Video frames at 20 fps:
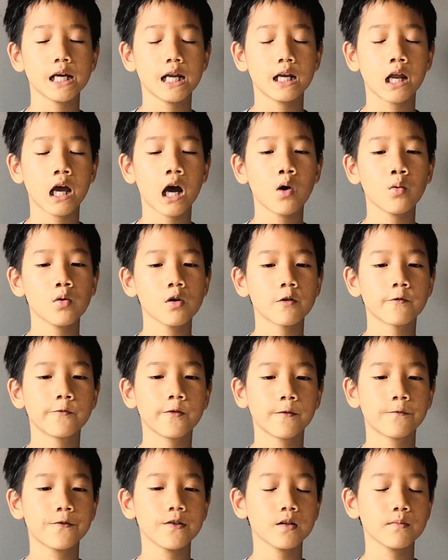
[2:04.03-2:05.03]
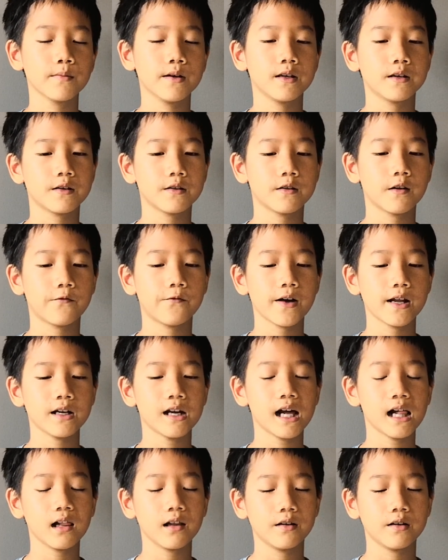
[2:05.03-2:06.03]
and outward fulfillment, the
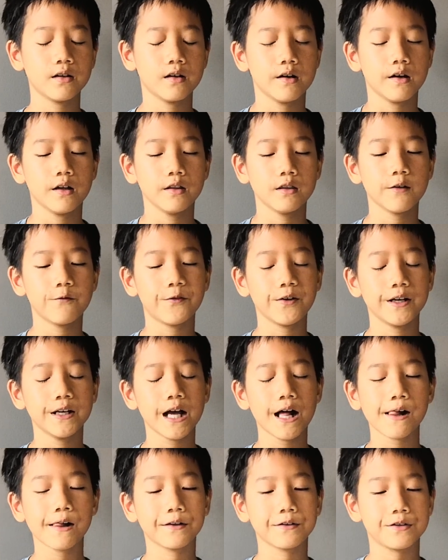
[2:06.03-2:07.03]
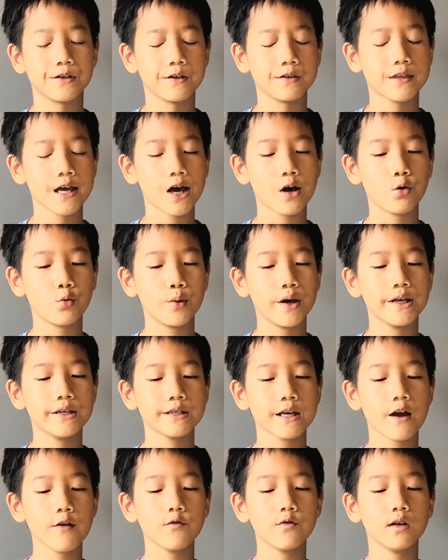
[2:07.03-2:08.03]
finality that
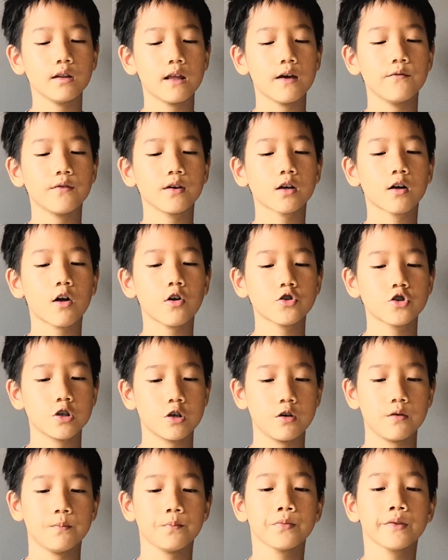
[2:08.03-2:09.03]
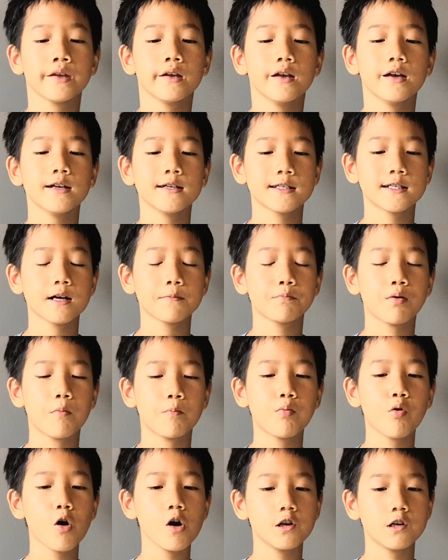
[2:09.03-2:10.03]
awaits every living culture, is the
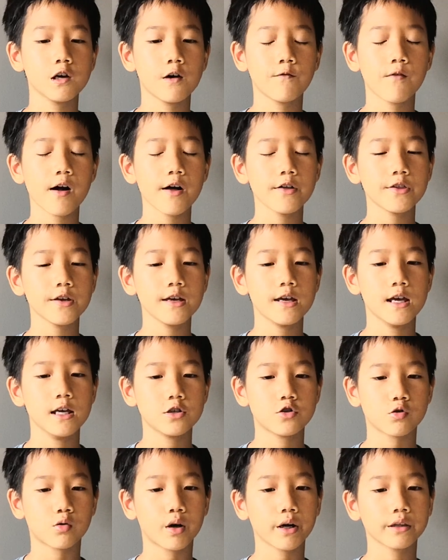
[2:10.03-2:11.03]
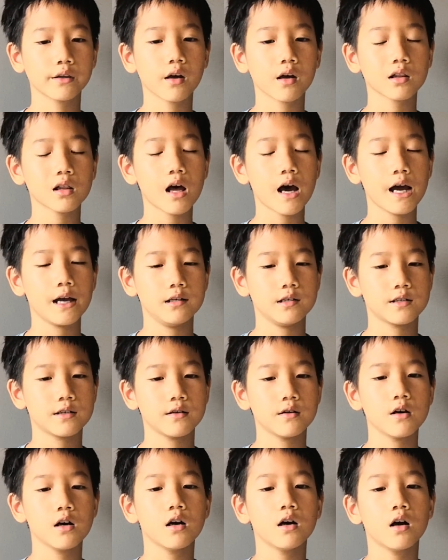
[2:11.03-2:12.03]
purport of all the historic declines.
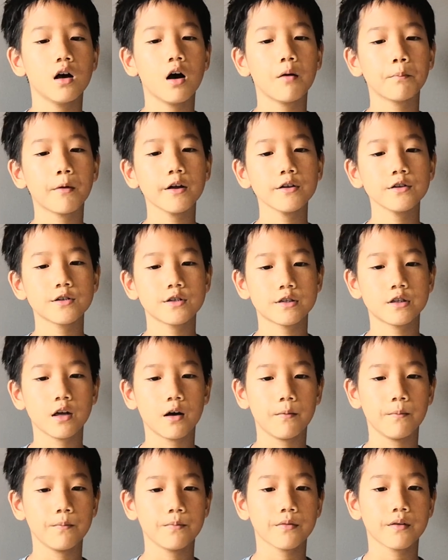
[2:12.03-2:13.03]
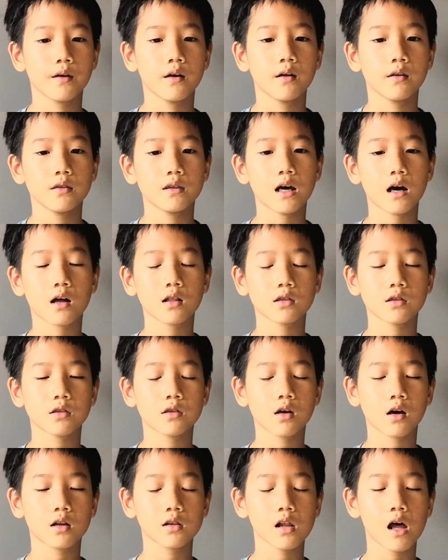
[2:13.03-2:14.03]
Amongst them, the
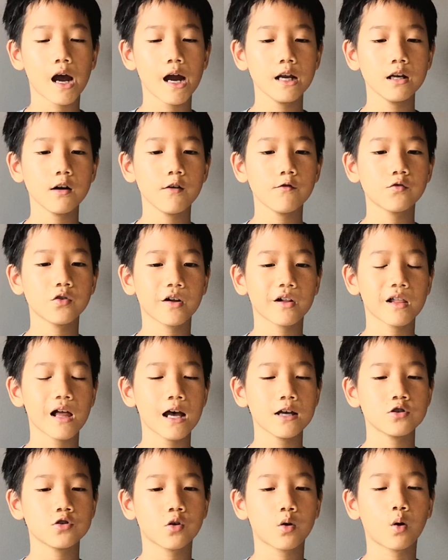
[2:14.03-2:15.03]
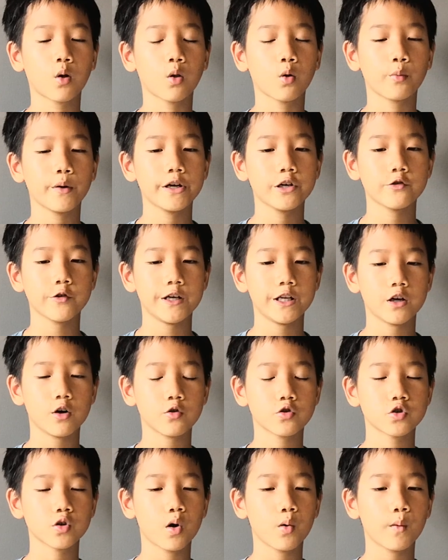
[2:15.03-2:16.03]
decline of the classical, which we
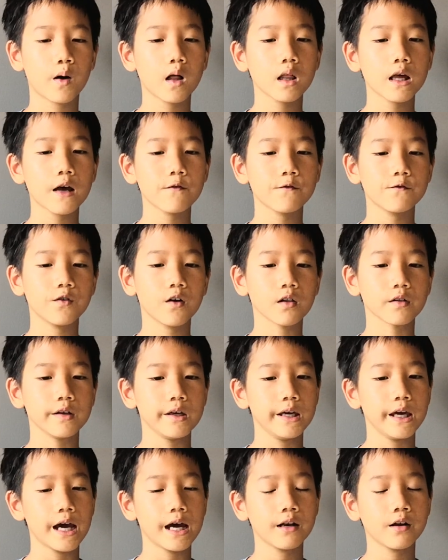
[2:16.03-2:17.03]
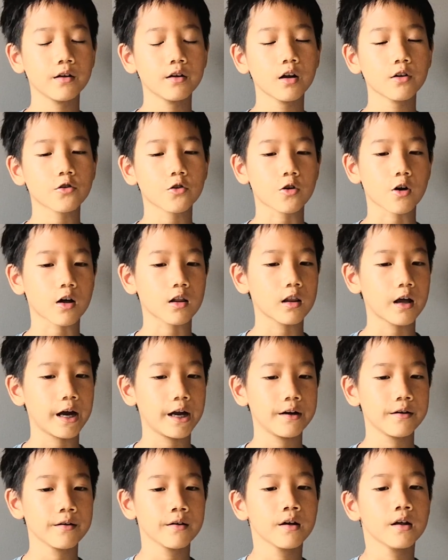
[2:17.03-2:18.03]
know so well and fully, and another
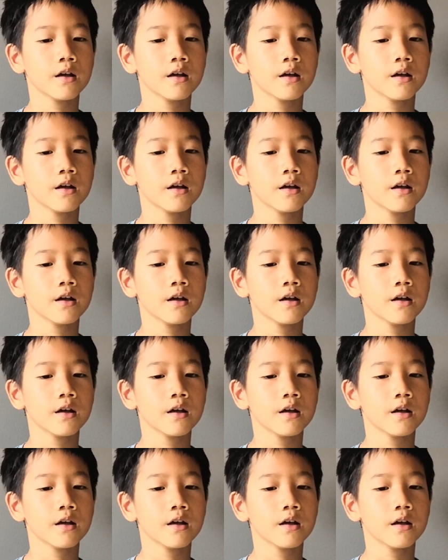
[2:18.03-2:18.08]
decline,